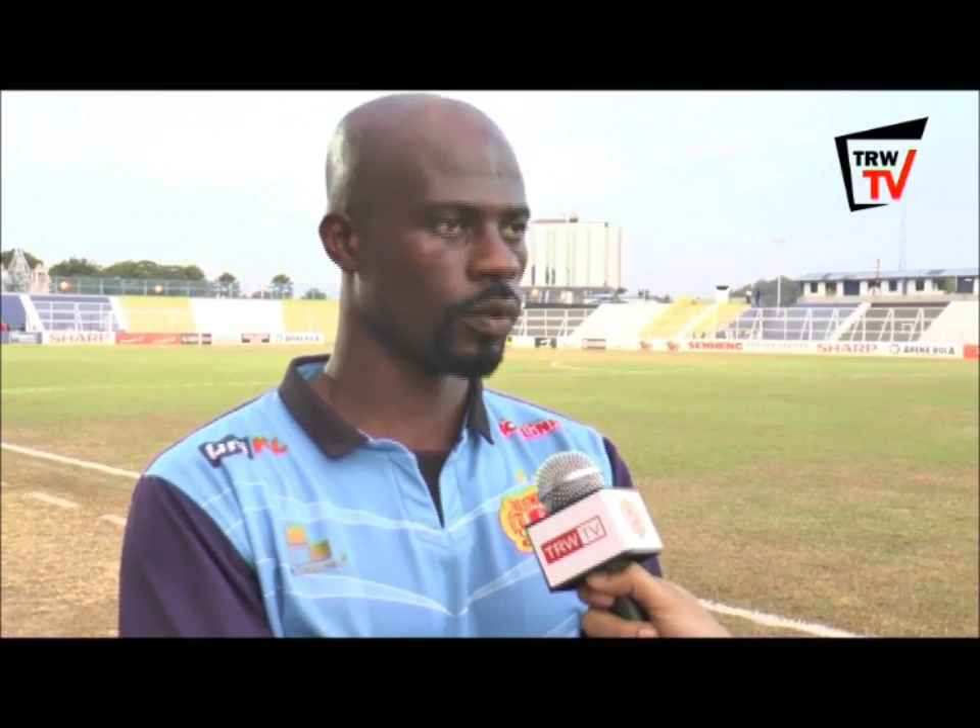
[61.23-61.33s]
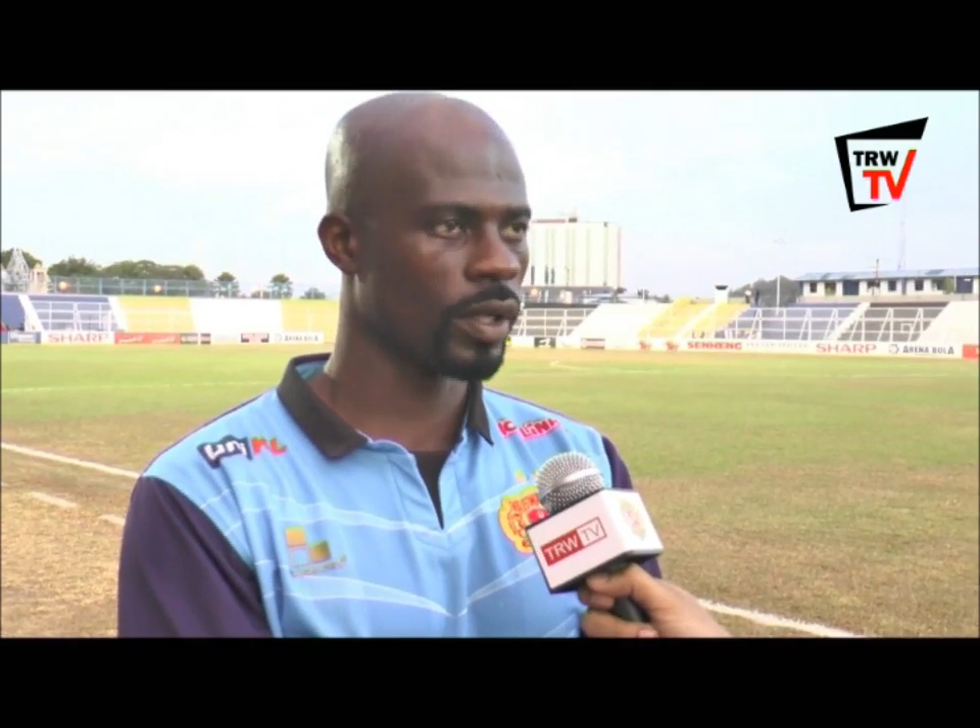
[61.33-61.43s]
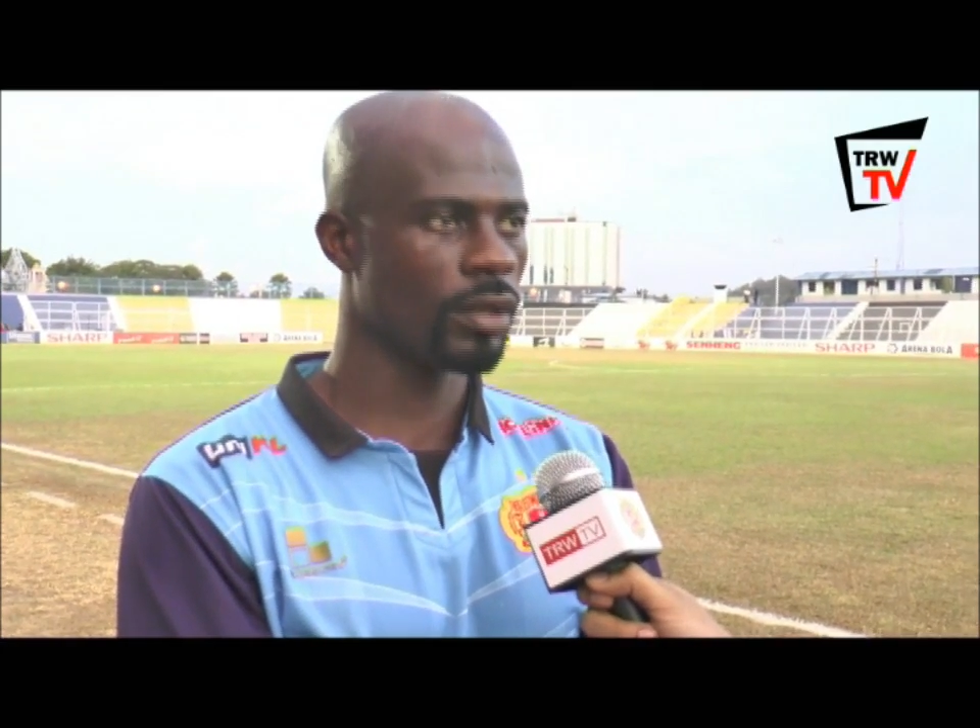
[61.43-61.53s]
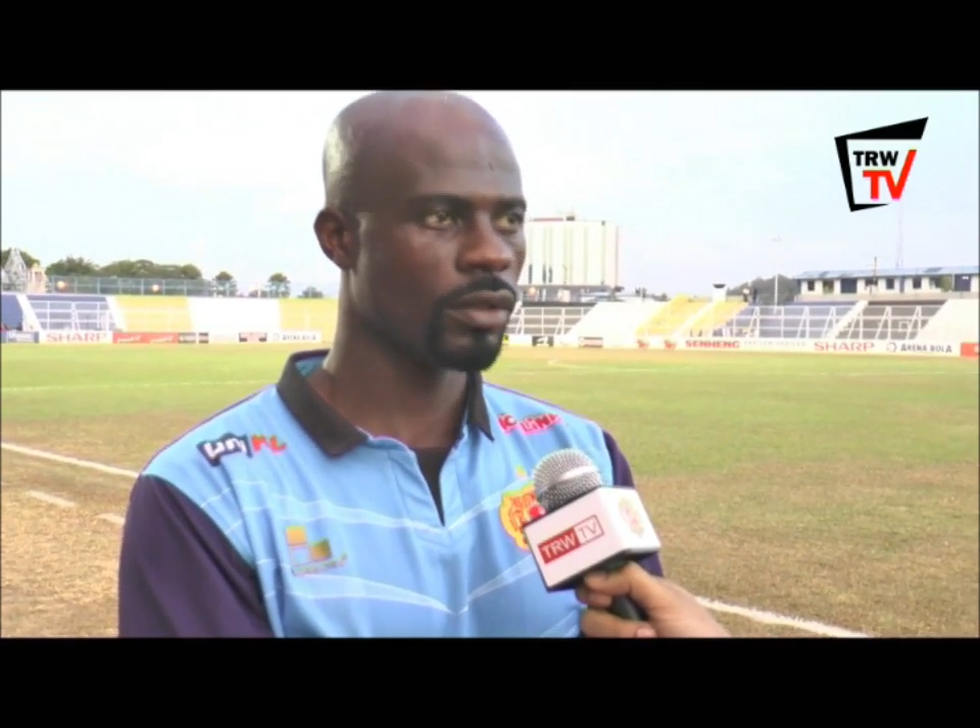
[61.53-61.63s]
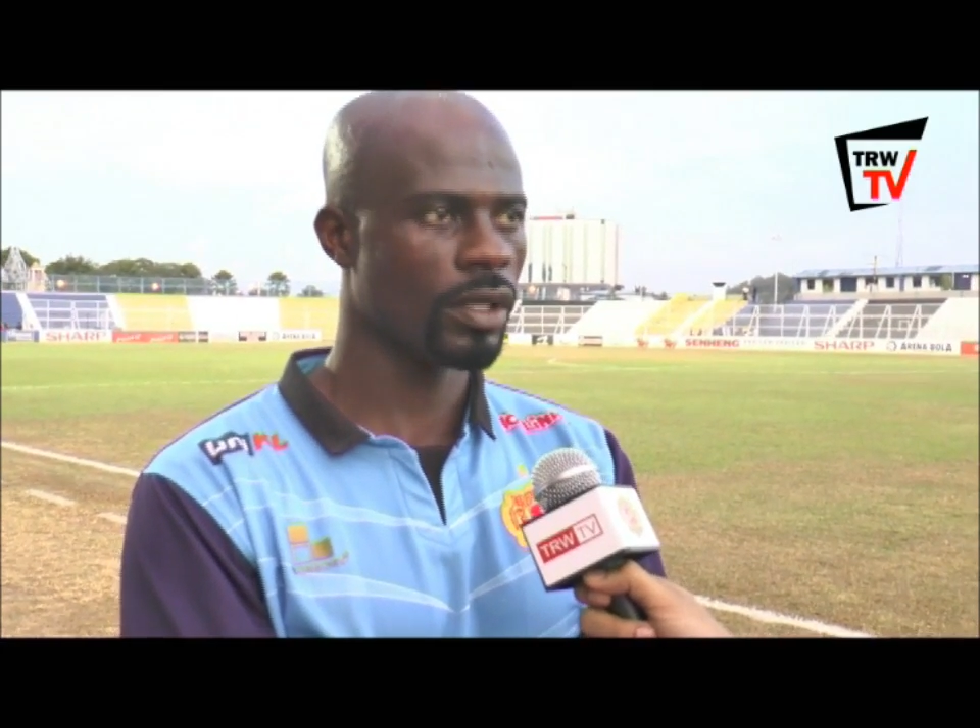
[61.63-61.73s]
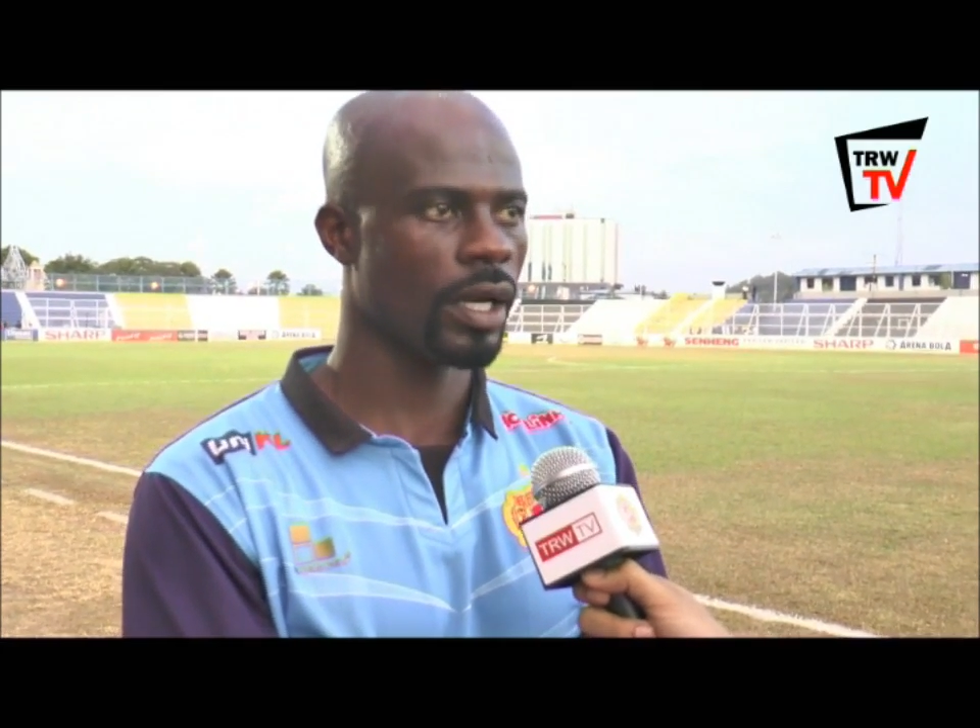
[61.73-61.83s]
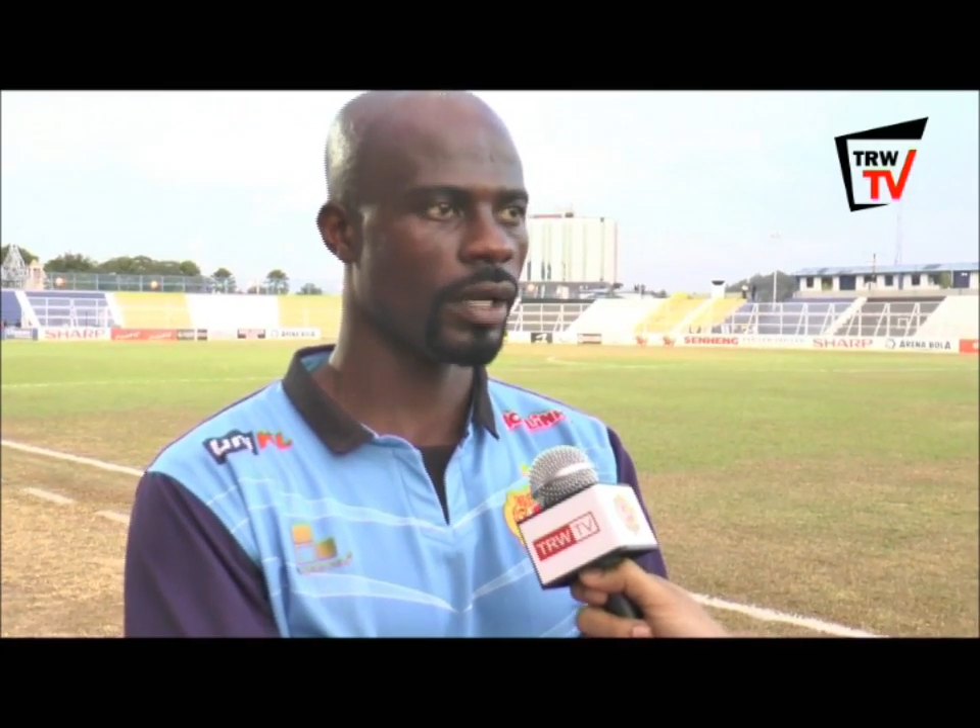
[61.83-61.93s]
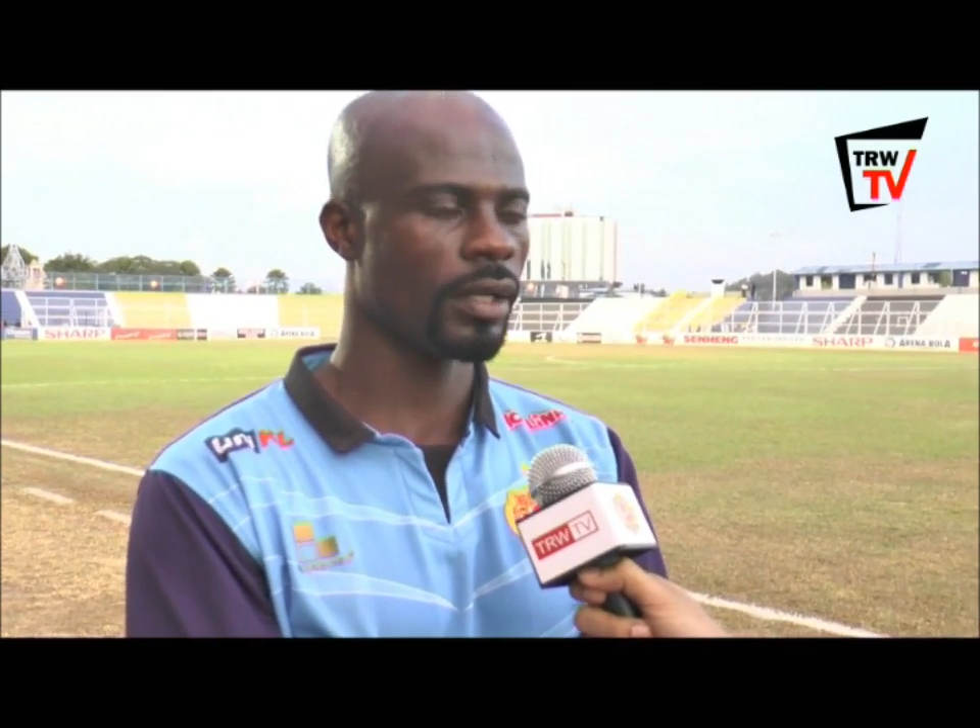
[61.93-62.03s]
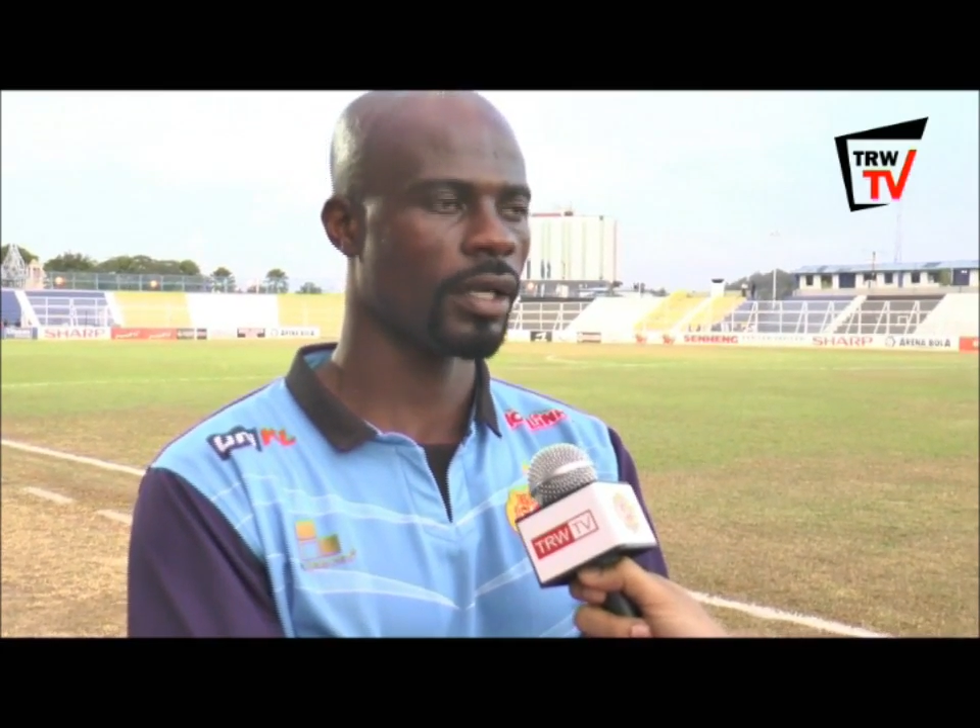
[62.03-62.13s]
win today,